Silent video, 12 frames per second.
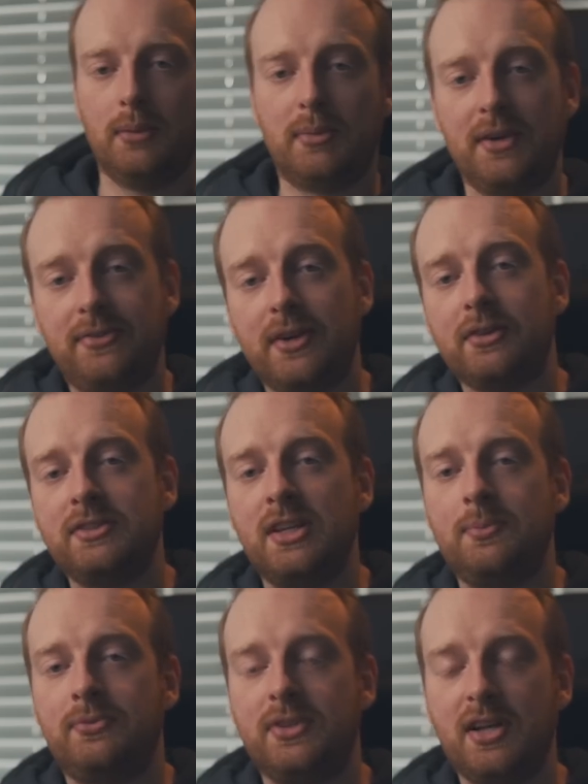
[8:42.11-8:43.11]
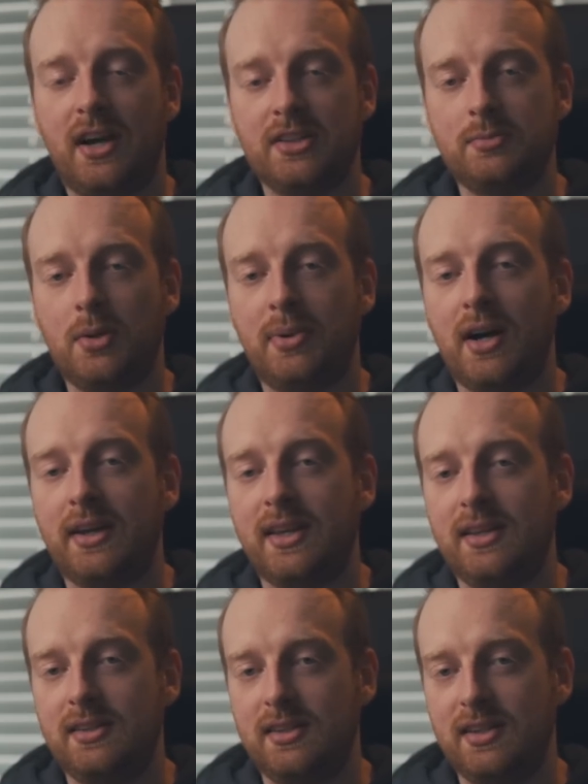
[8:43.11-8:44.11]
My final tip for the Osmo
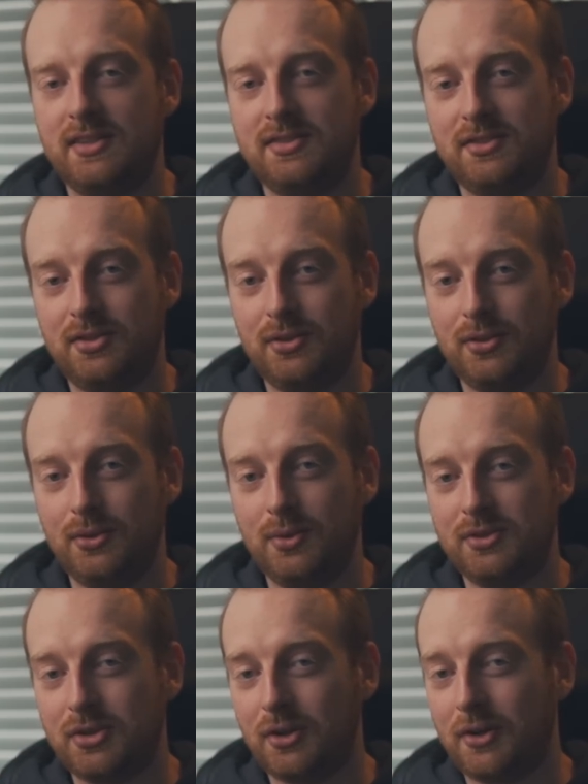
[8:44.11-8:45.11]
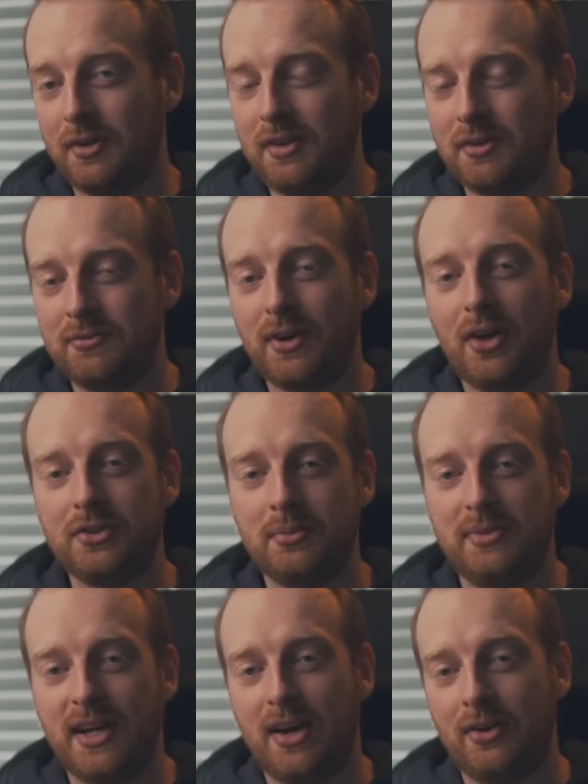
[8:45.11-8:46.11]
Pocket is to turn the
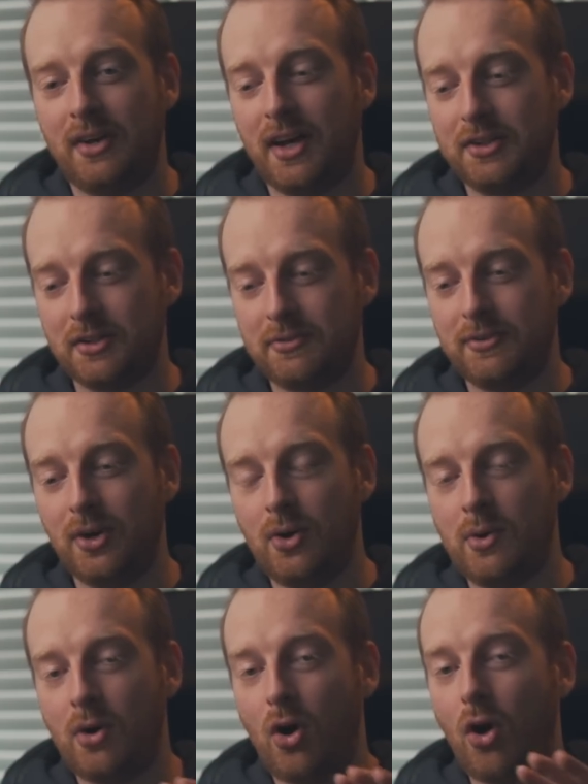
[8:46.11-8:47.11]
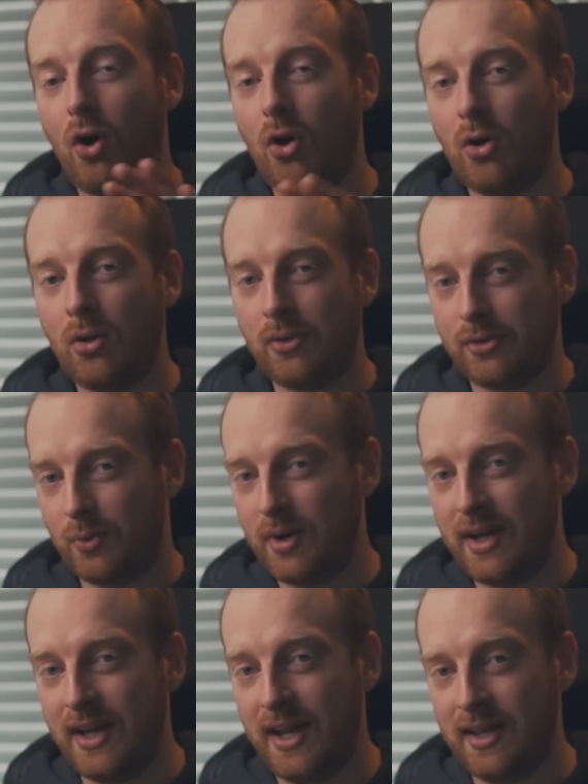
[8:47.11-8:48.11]
volume down on your phone all the
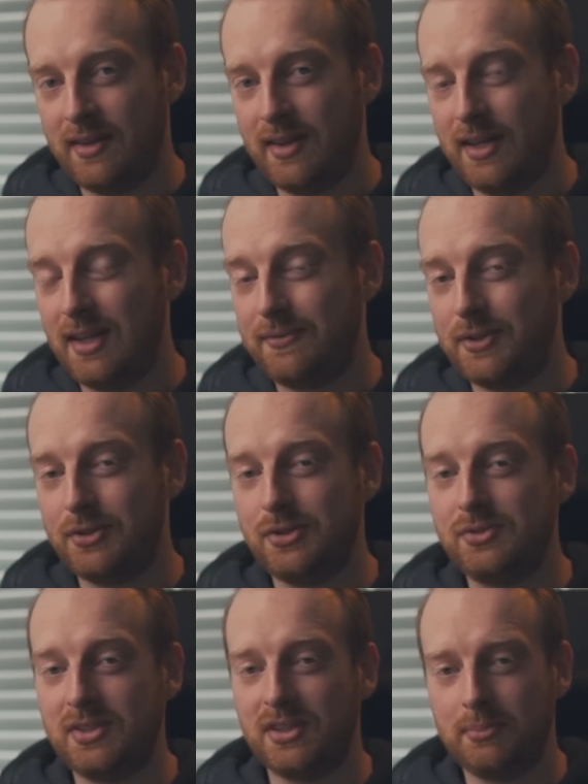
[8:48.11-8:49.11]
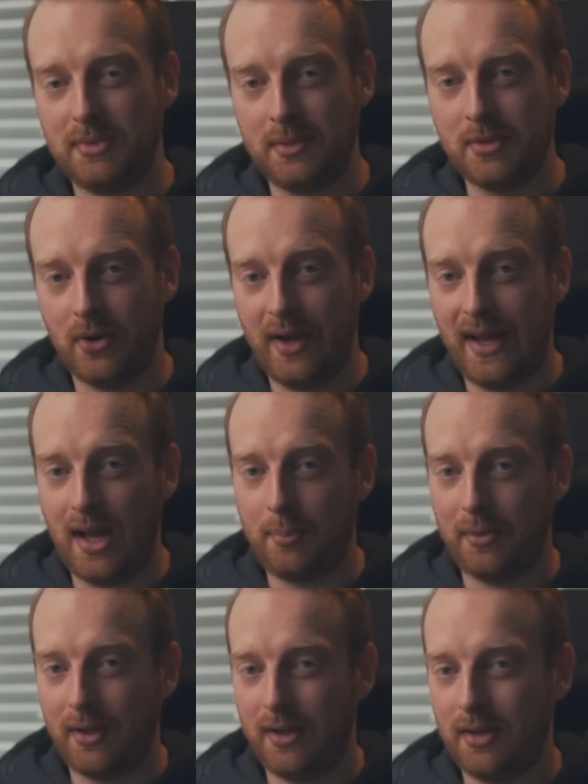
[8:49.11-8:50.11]
way if you're using the Mimo
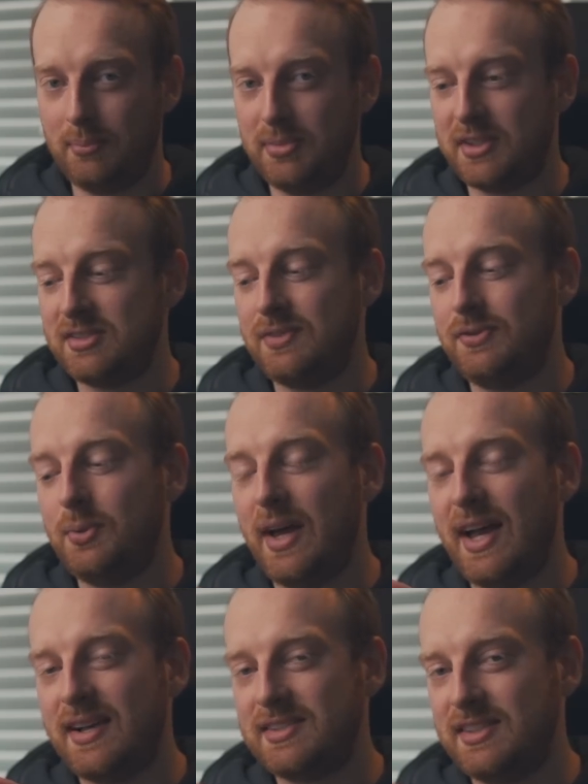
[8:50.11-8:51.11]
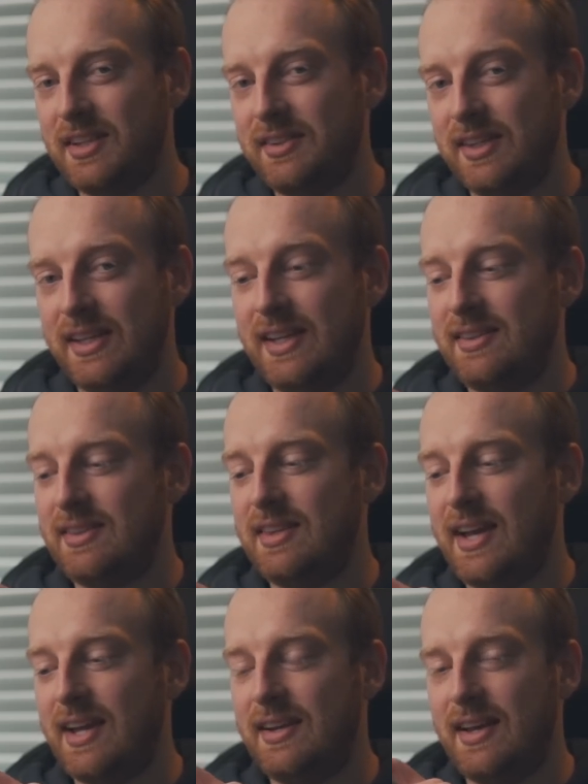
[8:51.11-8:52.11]
app because if you accidentally hit
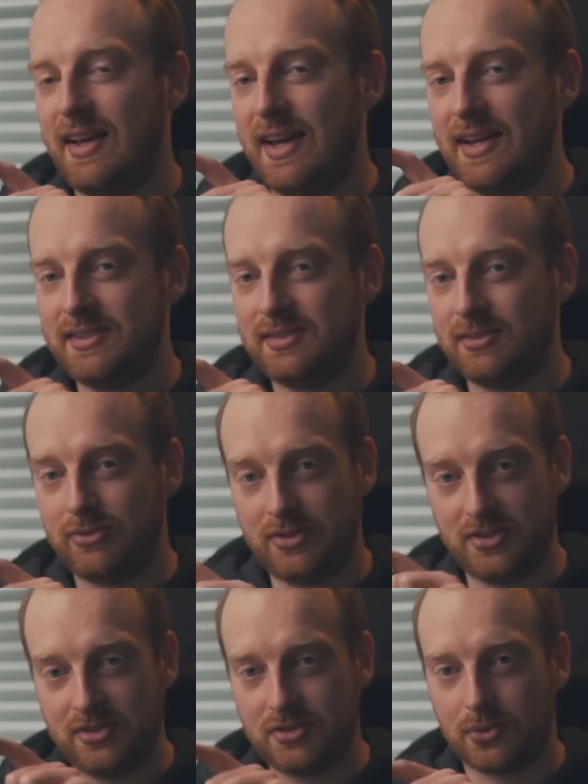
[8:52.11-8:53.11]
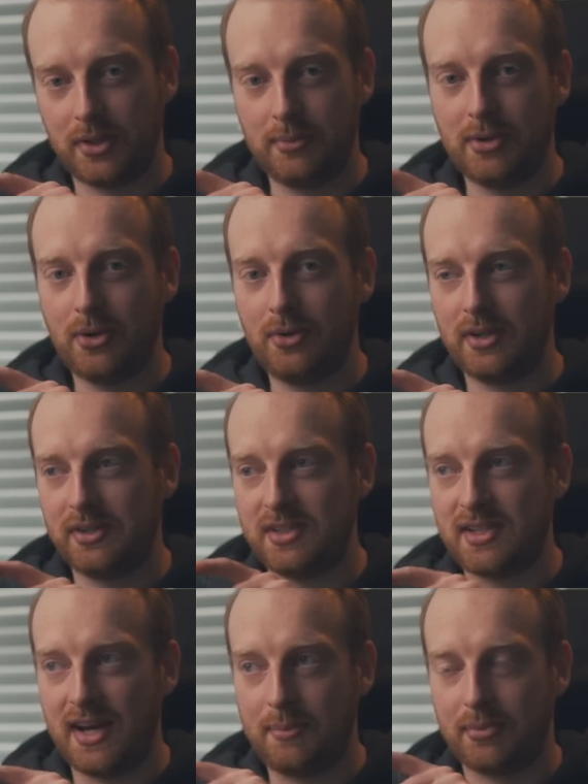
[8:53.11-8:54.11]
that S for the story mode on the
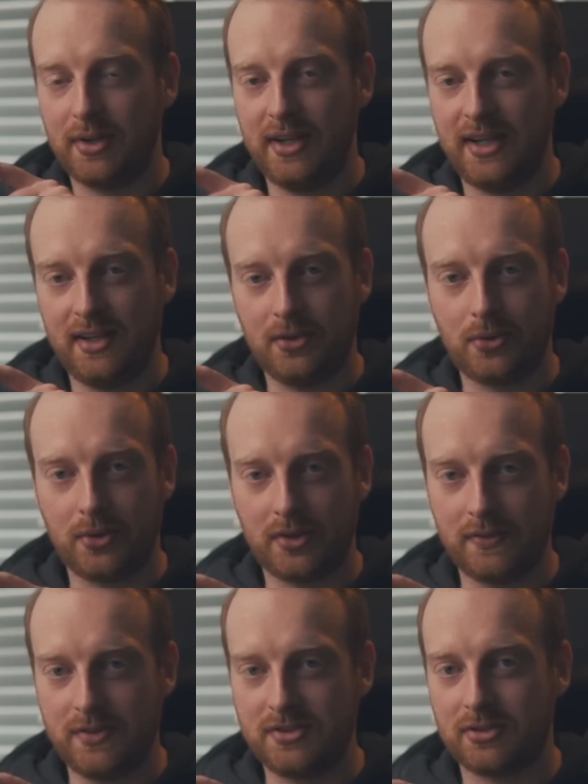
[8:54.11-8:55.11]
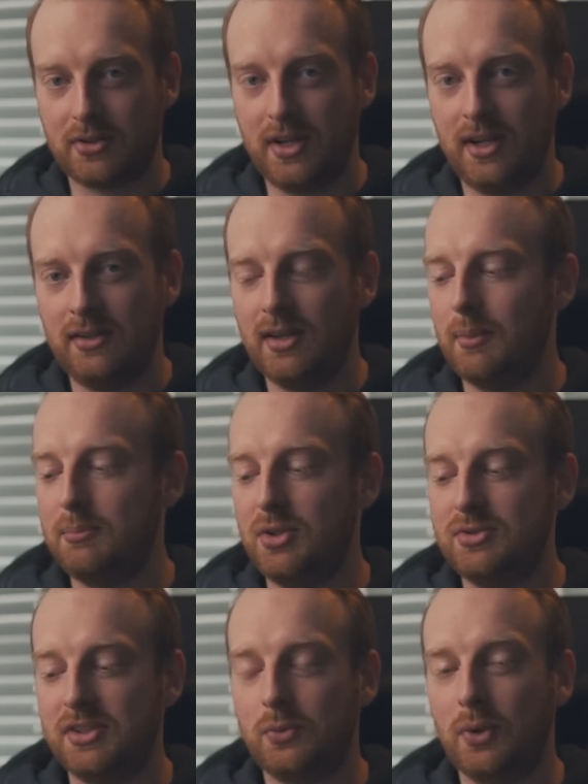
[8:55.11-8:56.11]
top right hand corner of the screen,
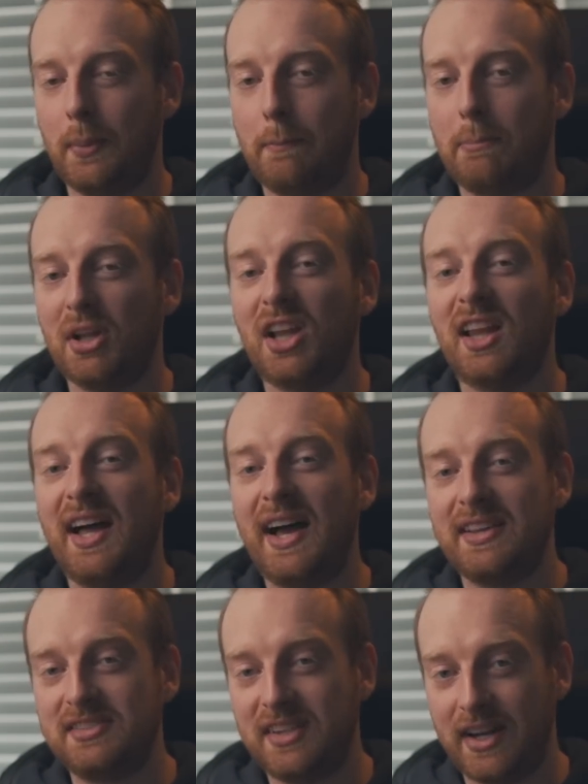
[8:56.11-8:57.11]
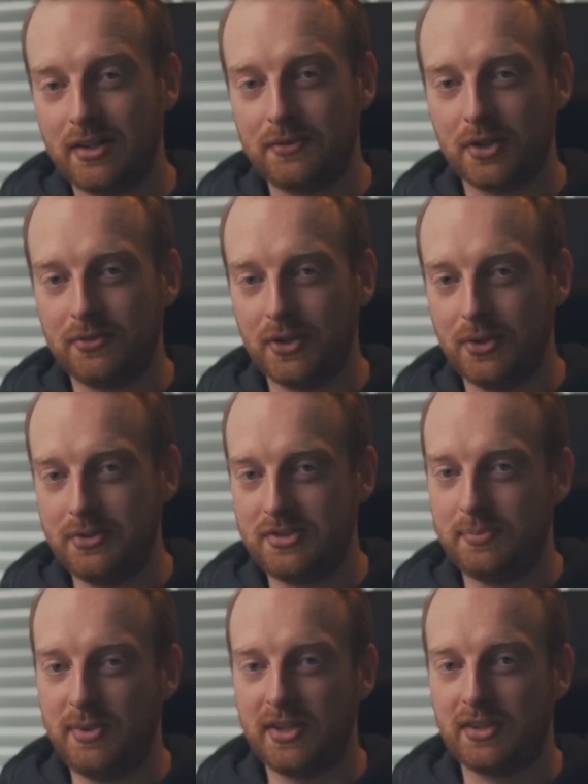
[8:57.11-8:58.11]
music will blast out of your phone's
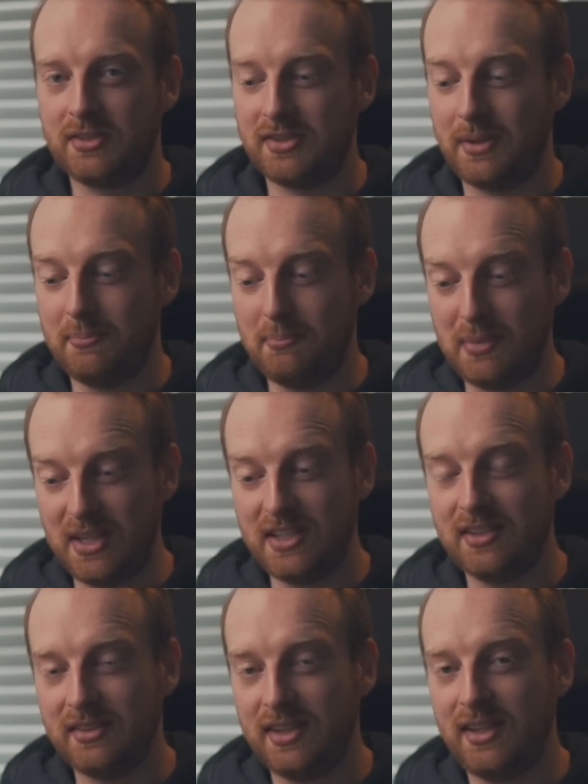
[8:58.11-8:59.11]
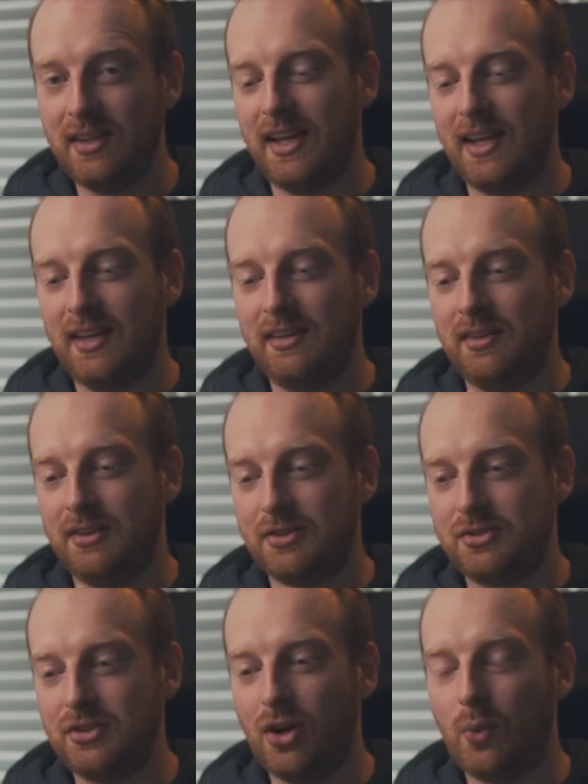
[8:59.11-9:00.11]
speakers immediately and
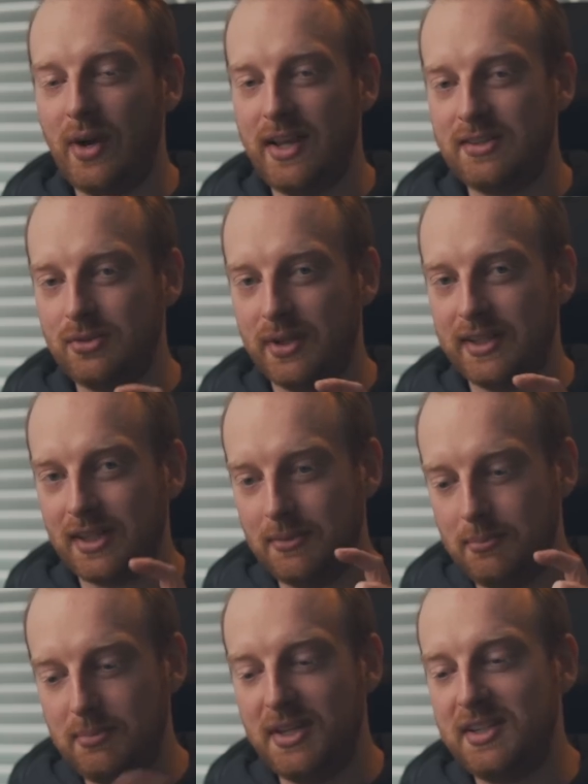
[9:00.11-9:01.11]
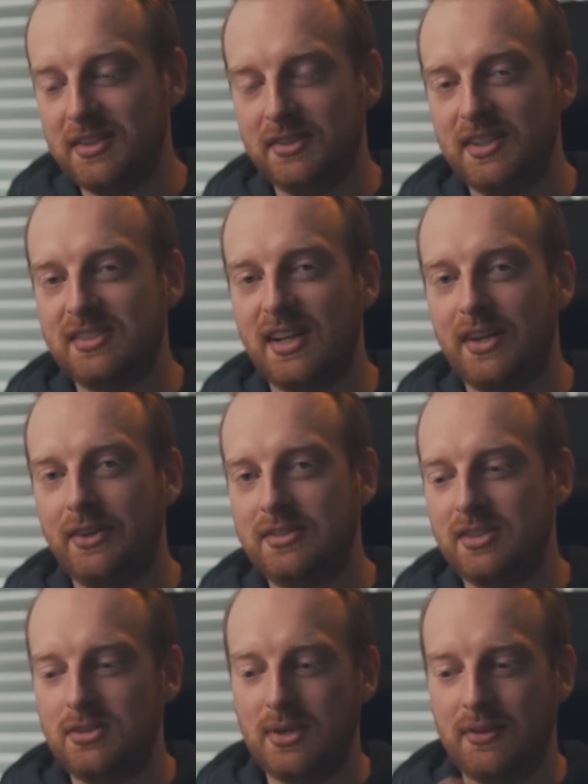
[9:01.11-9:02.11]
there's no way to like immediately
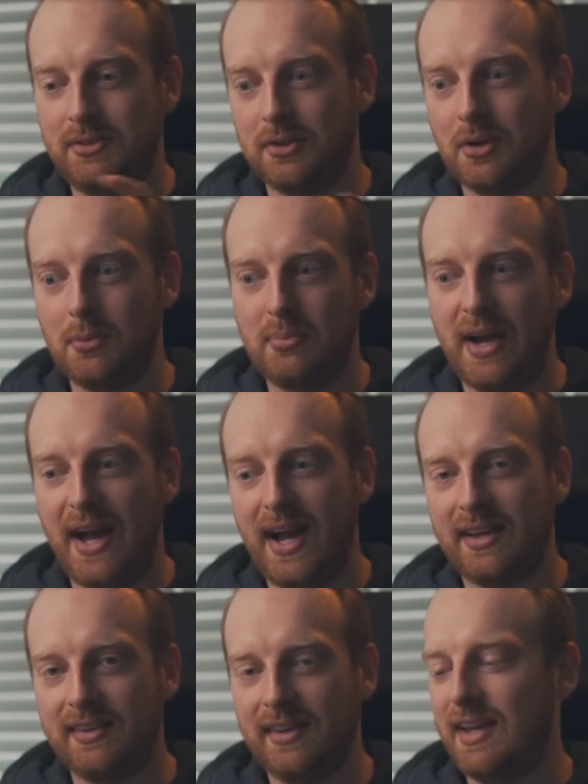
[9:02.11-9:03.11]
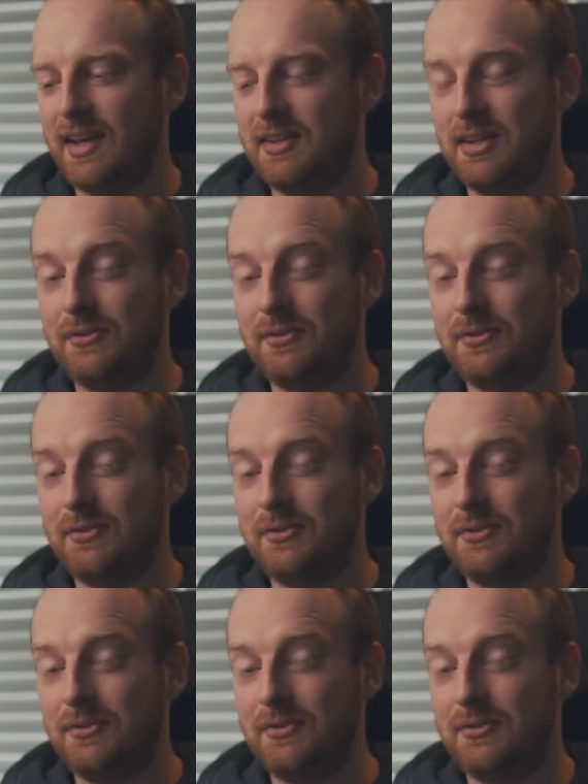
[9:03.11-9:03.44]
silence it, you have to go back. And